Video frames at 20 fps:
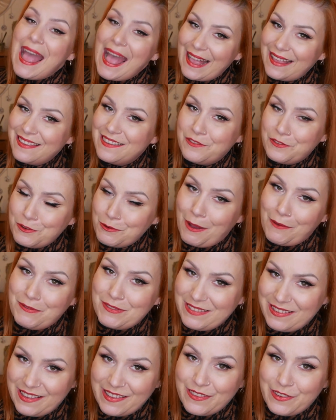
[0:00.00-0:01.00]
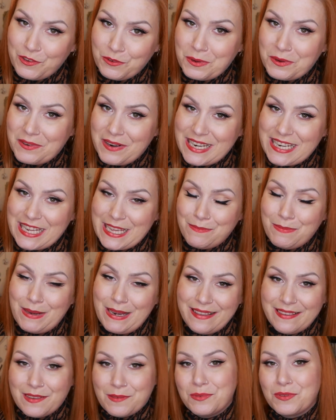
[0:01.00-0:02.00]
and if you haven't done so already
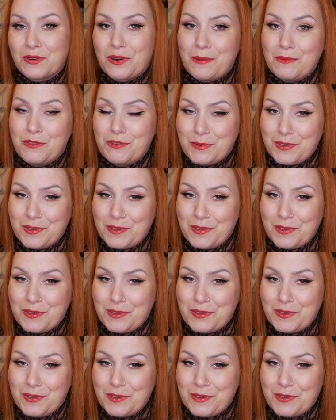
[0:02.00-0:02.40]
please subscribe